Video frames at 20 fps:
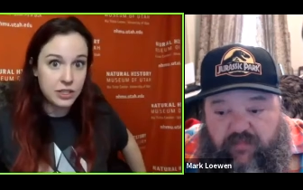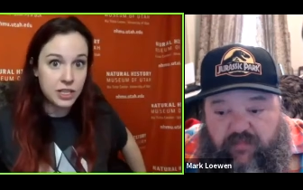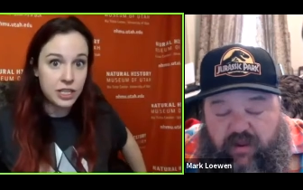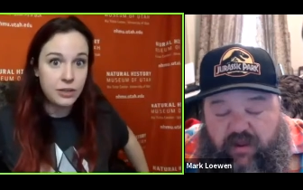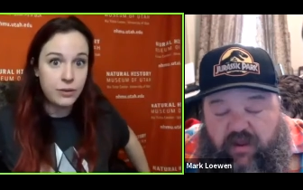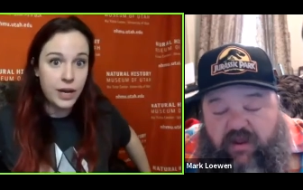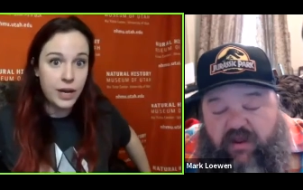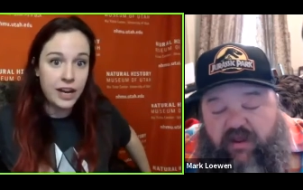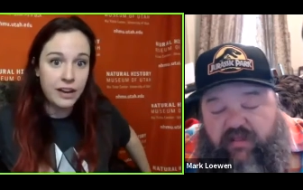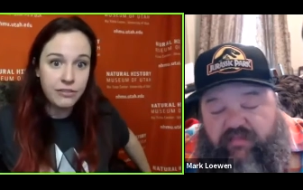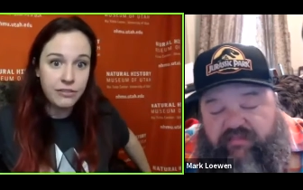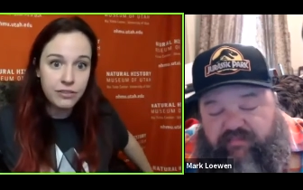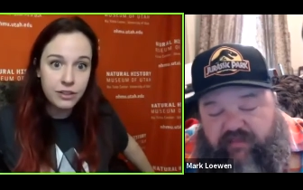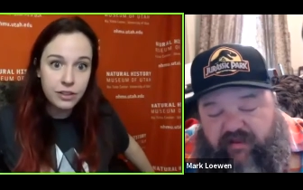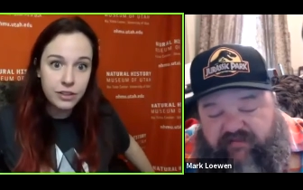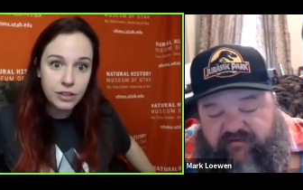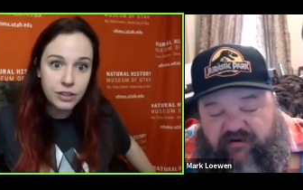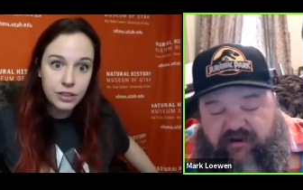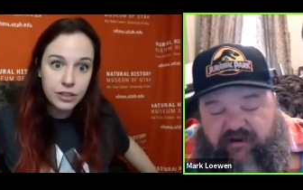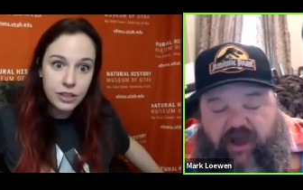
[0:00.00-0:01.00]
Speaker 1: that you have?
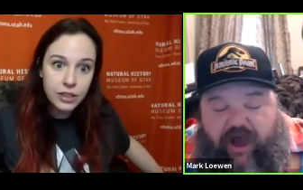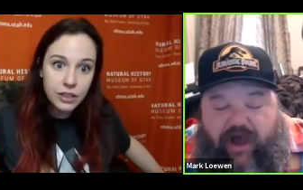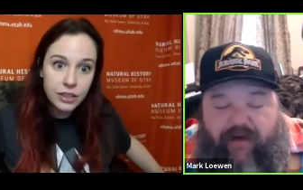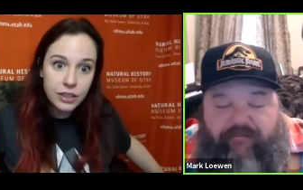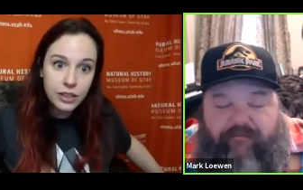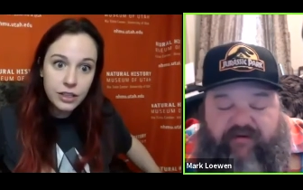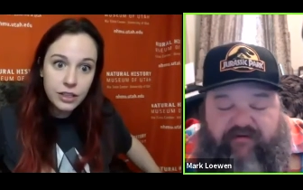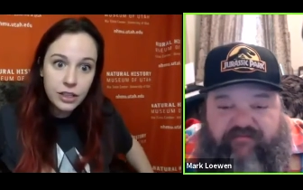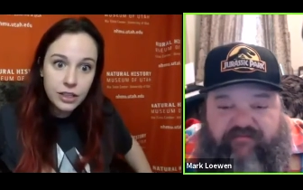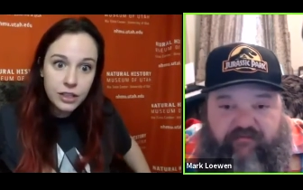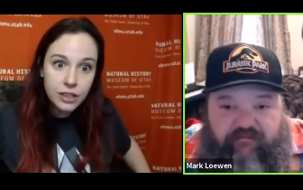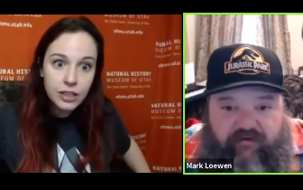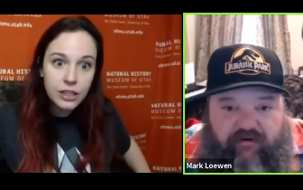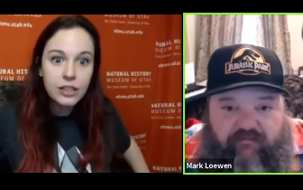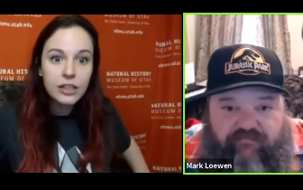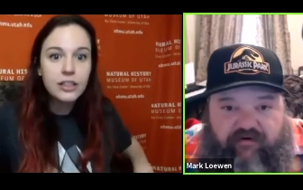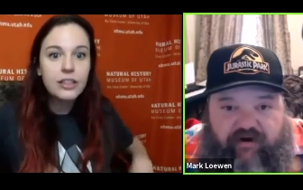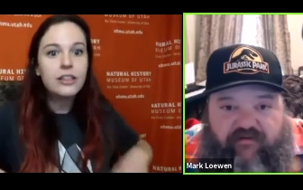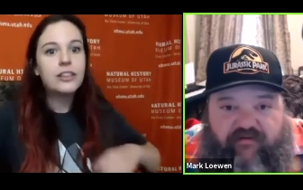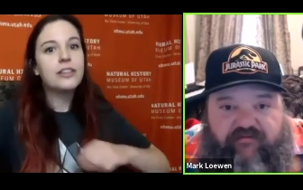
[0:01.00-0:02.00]
Speaker 2: That's a copy of the
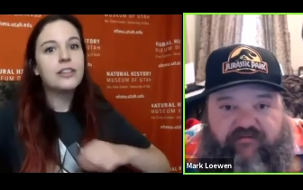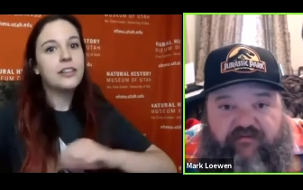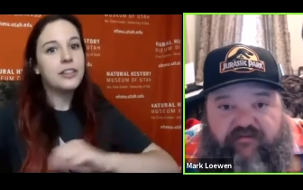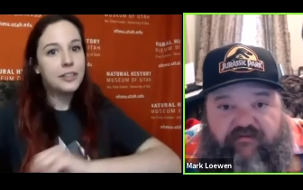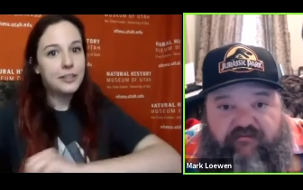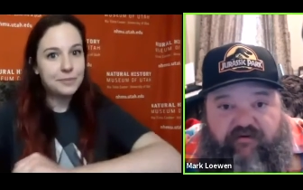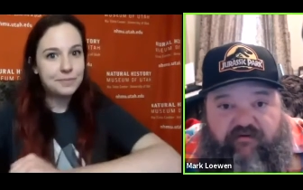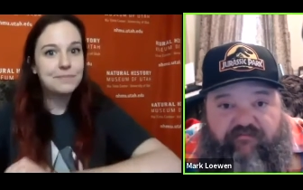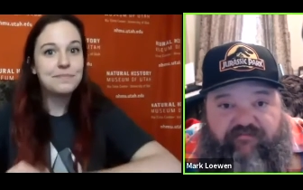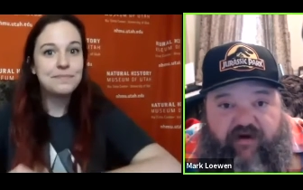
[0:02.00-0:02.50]
real fossil. The real